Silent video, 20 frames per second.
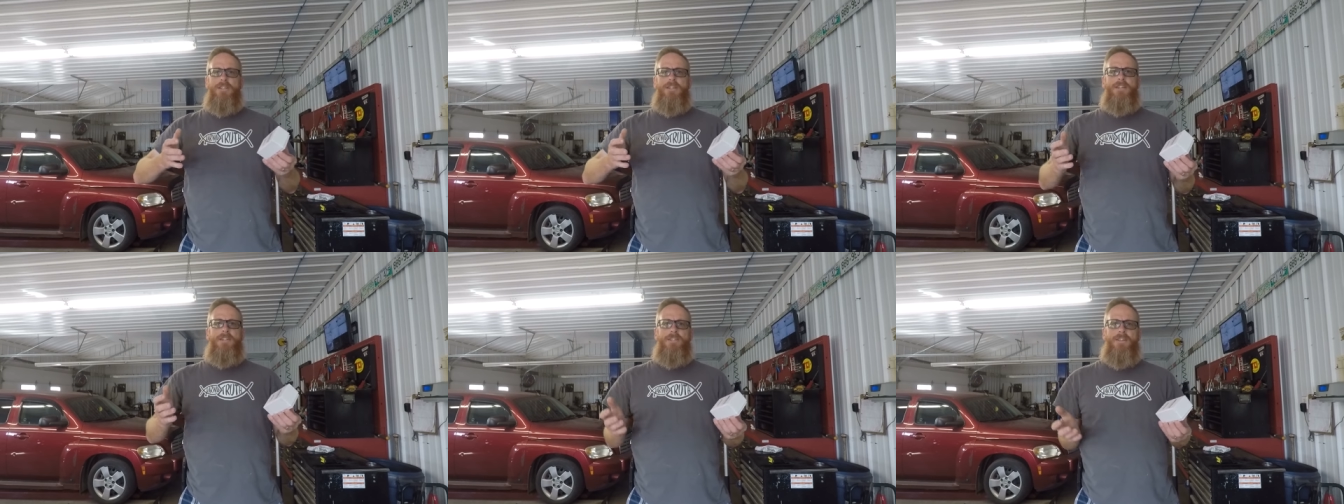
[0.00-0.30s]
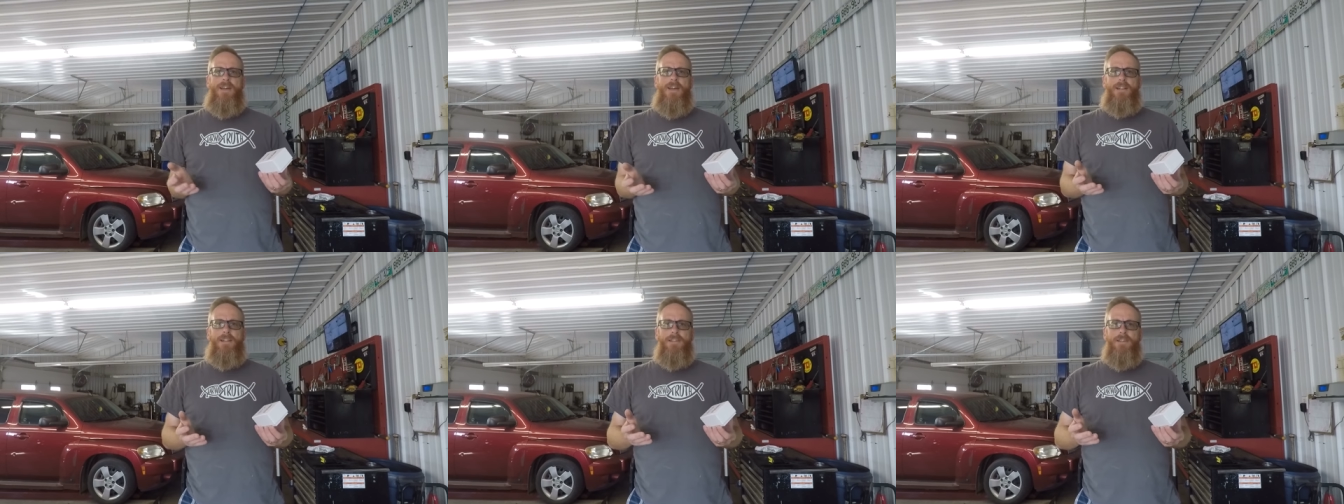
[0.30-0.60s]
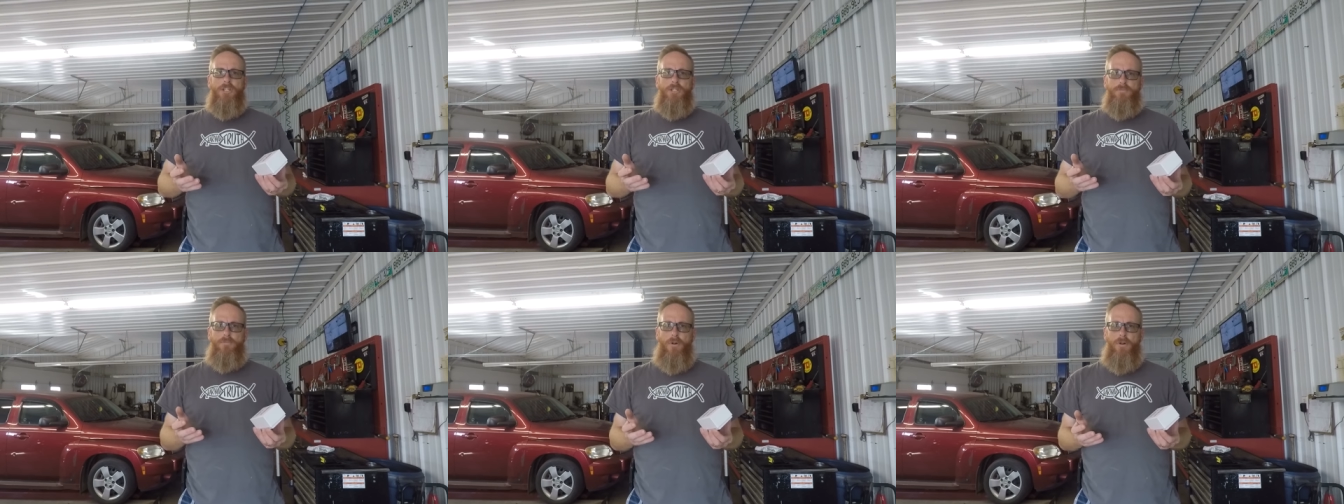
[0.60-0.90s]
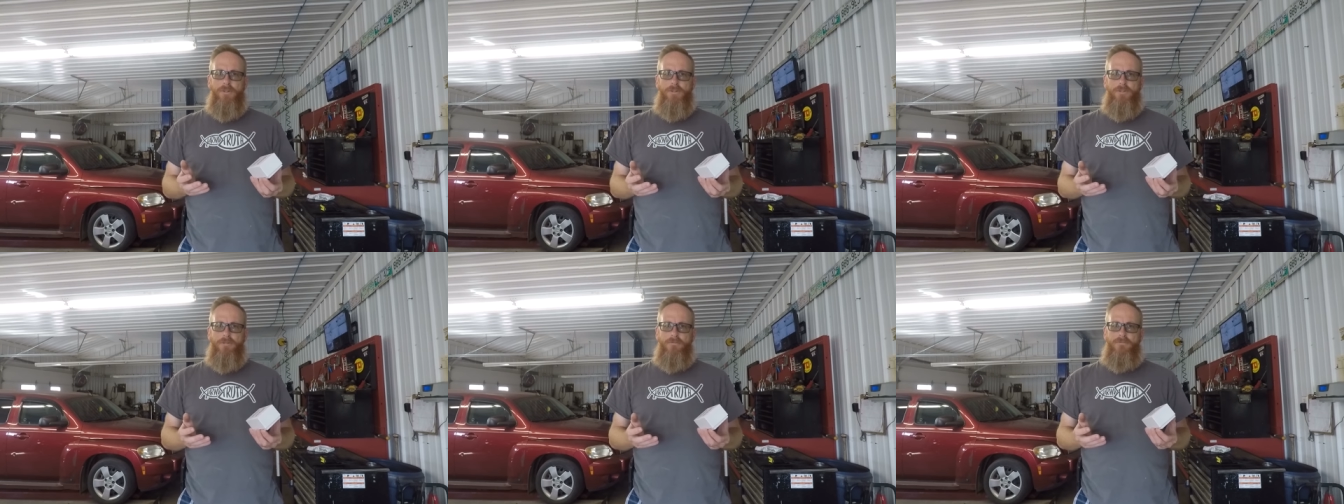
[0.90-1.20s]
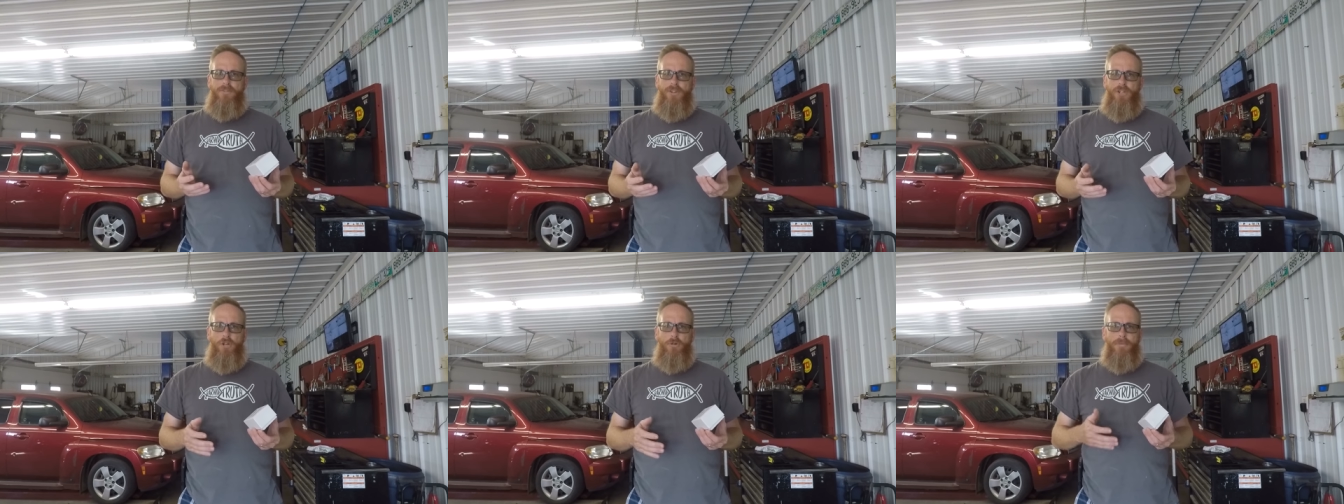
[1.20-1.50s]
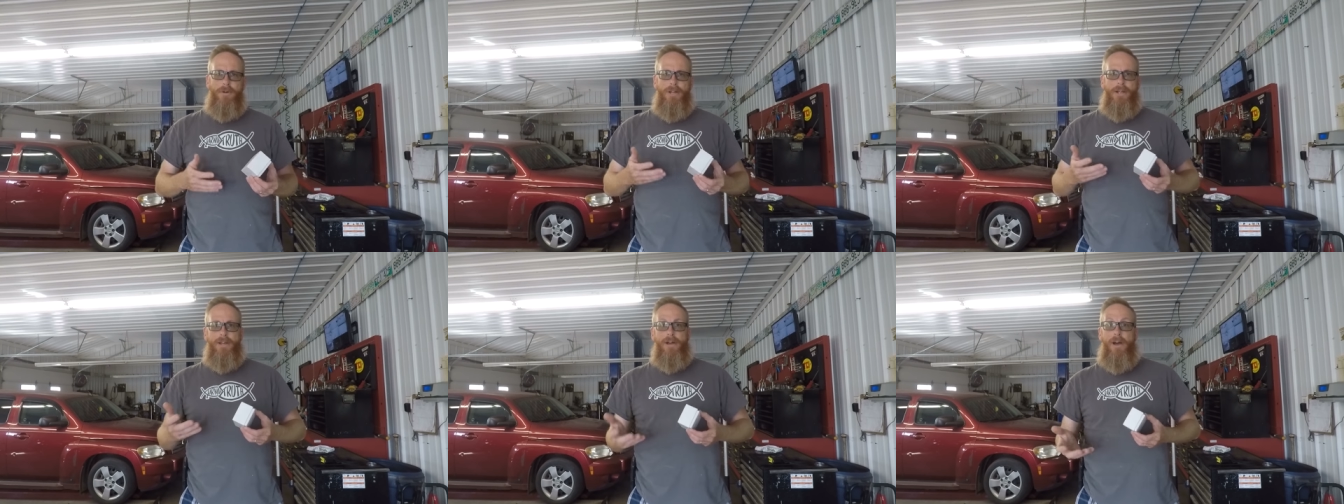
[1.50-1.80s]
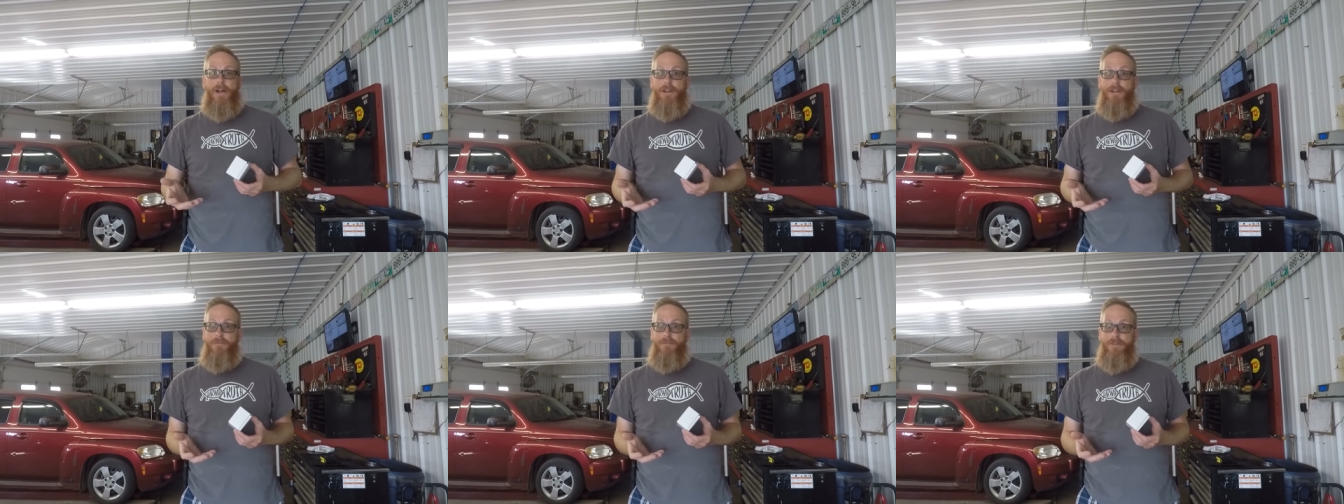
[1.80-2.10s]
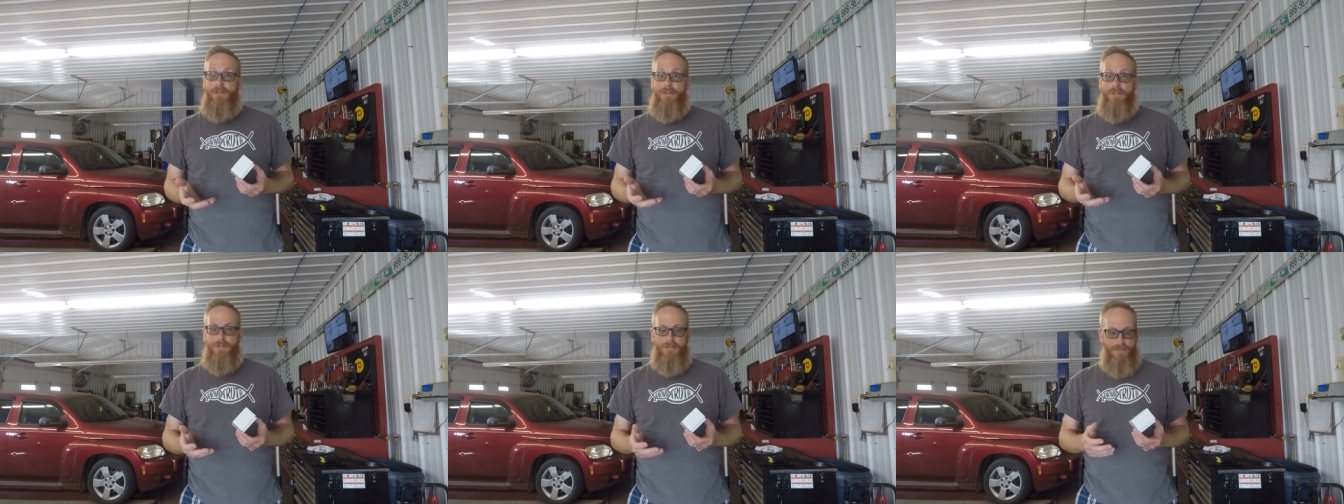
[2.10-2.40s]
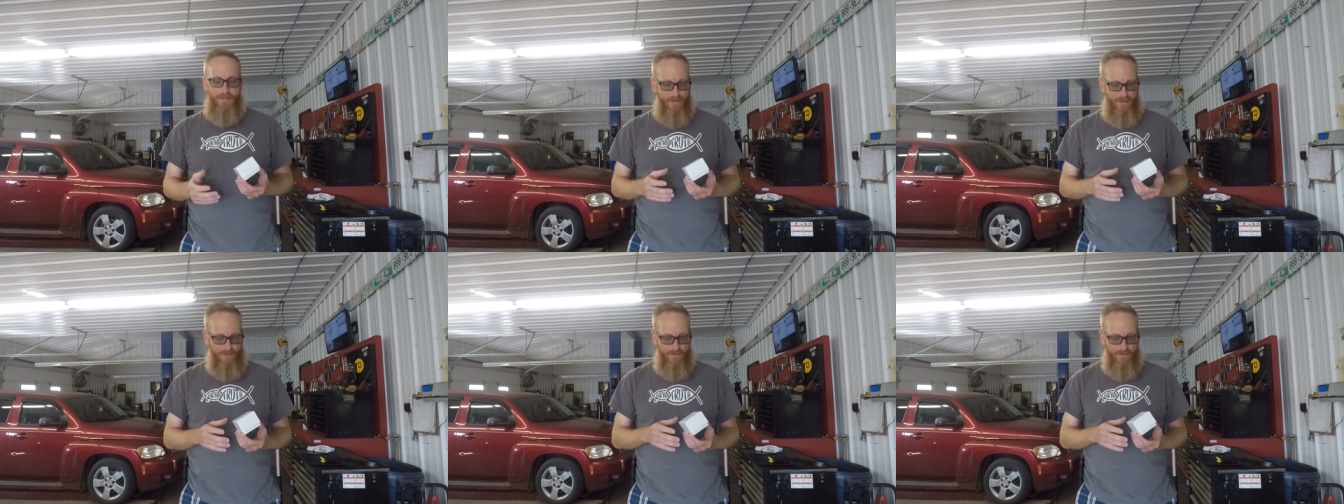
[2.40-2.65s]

exactly a sponsored video, but it kind of is.